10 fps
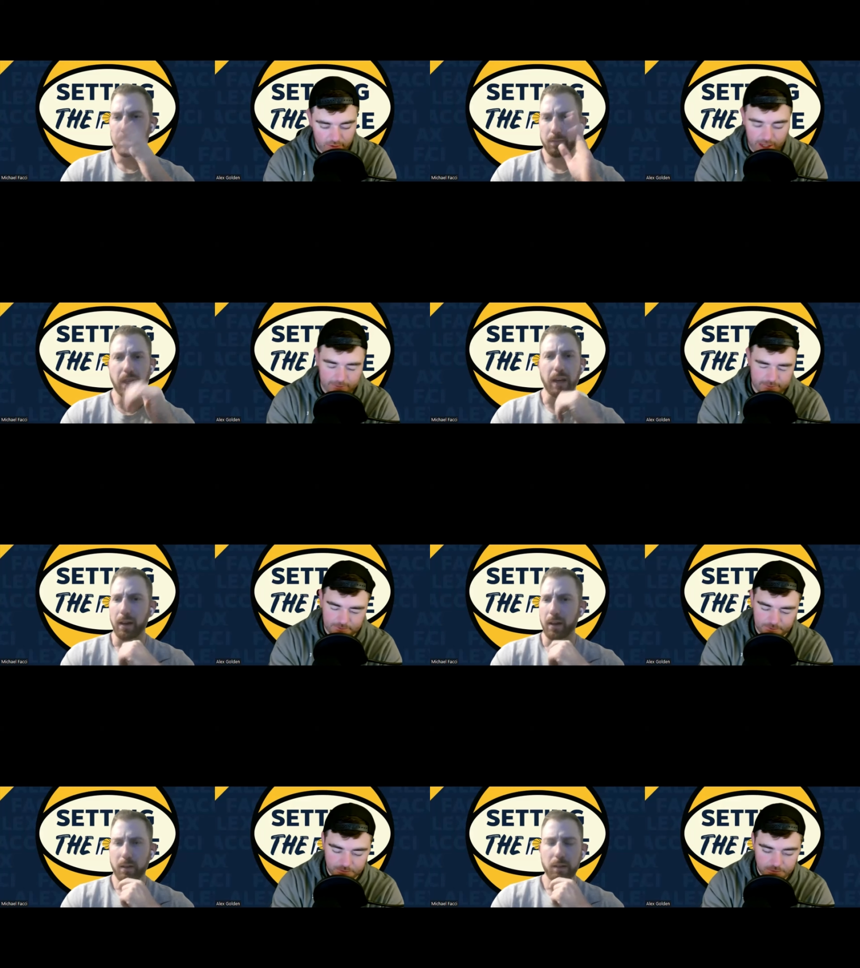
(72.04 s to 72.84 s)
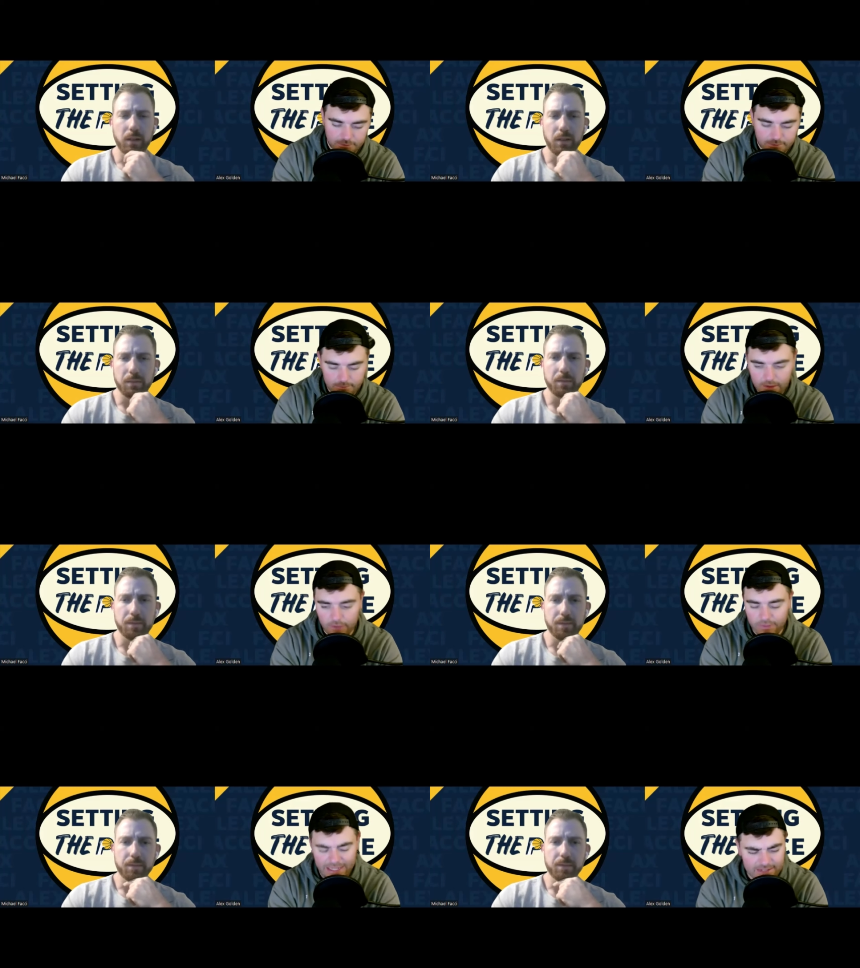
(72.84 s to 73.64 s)
Speaker 1: it, right? Yeah.
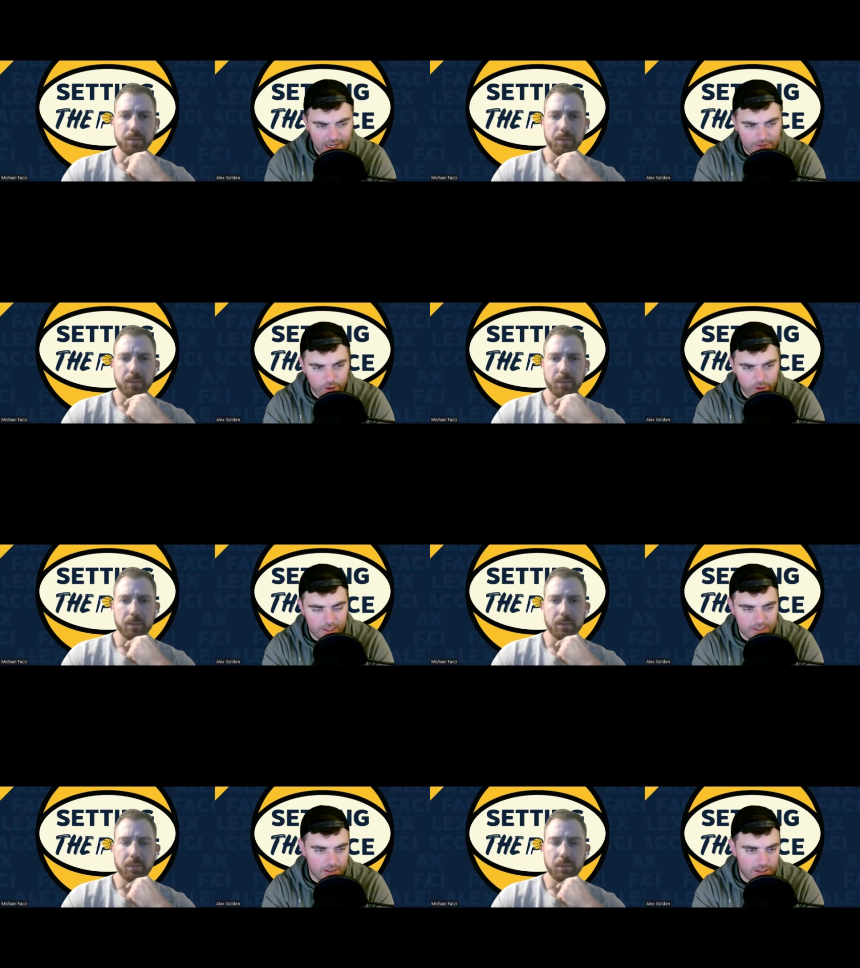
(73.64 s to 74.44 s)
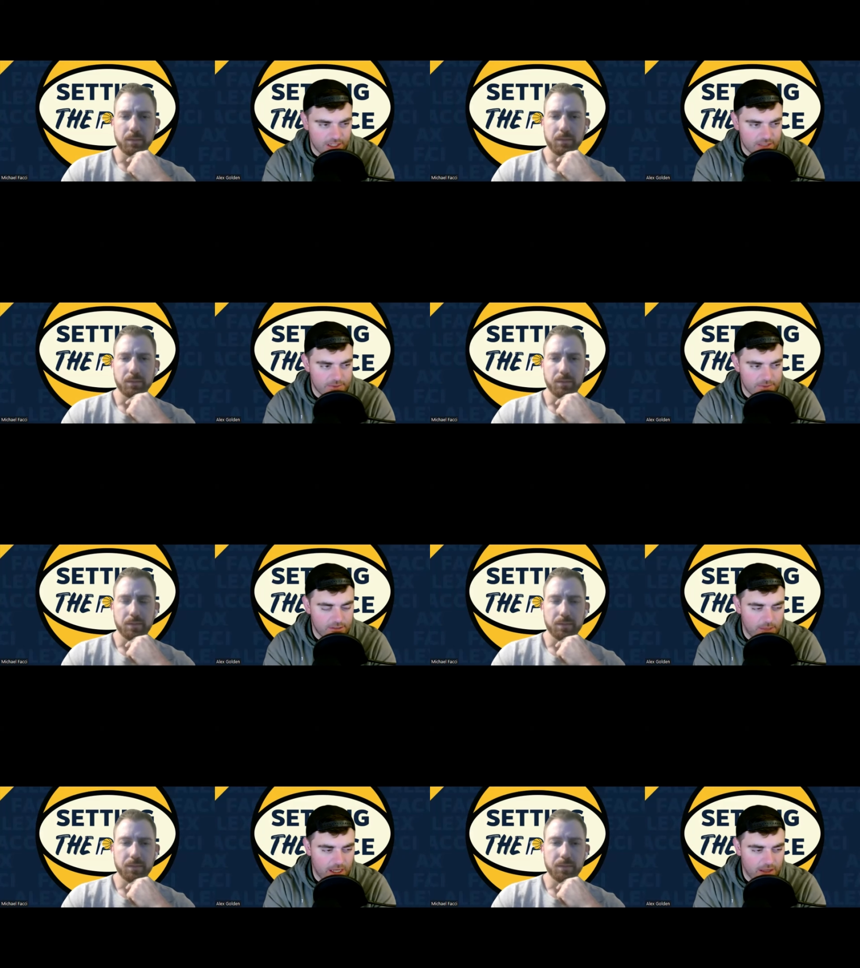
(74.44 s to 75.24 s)
That's kind of one of the big adjustments to
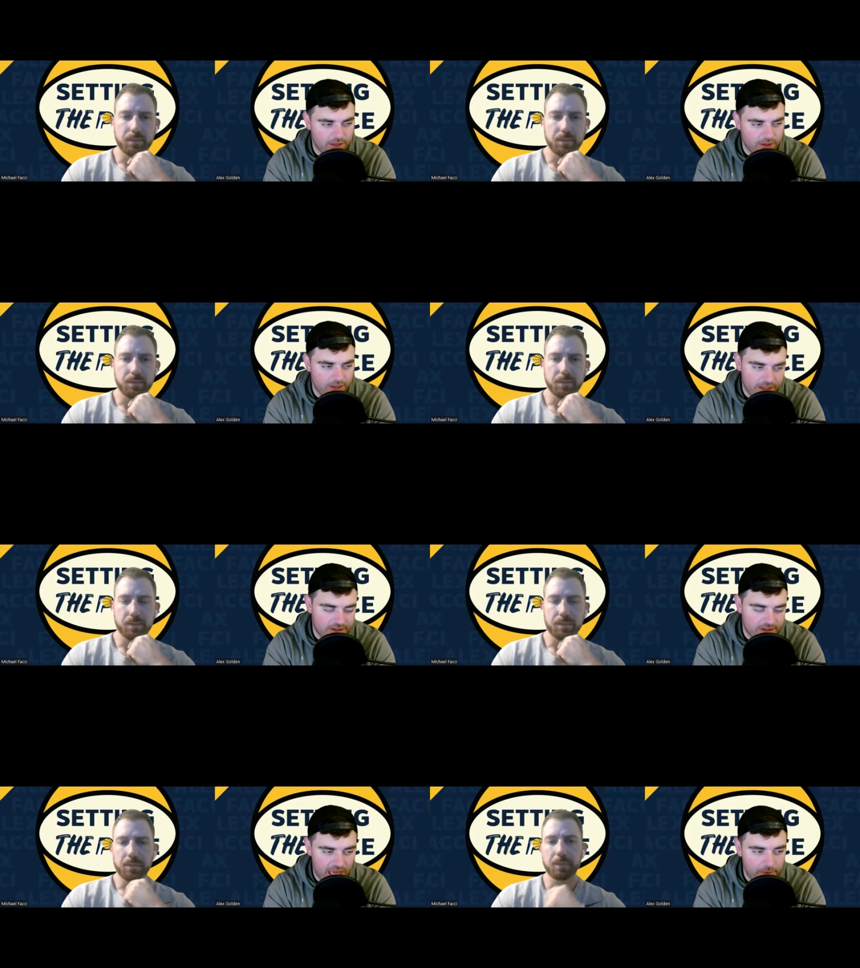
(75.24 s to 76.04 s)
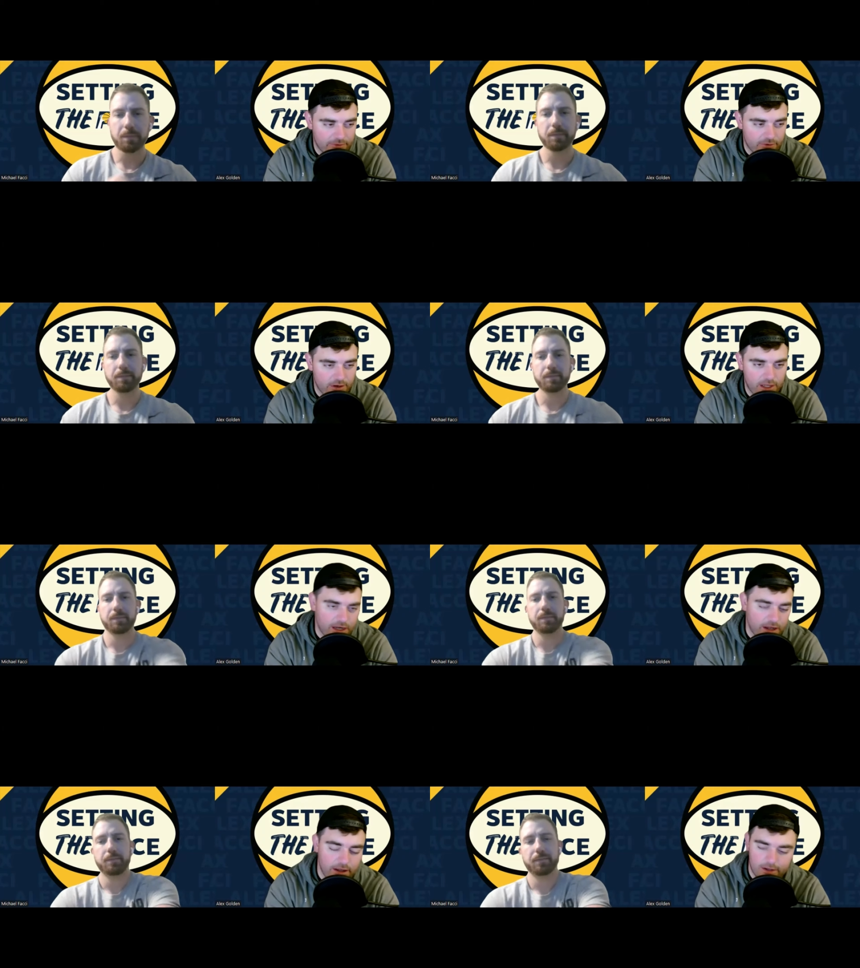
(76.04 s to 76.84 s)
me I think that needs to happen for
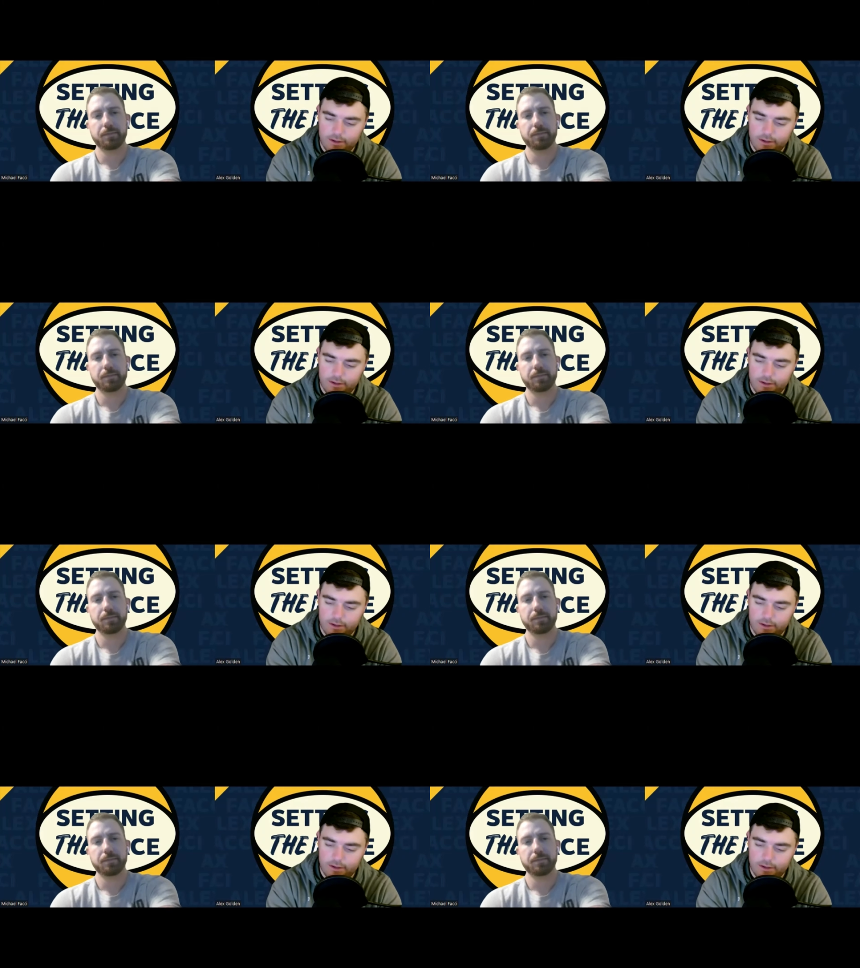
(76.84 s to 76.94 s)
Indiana.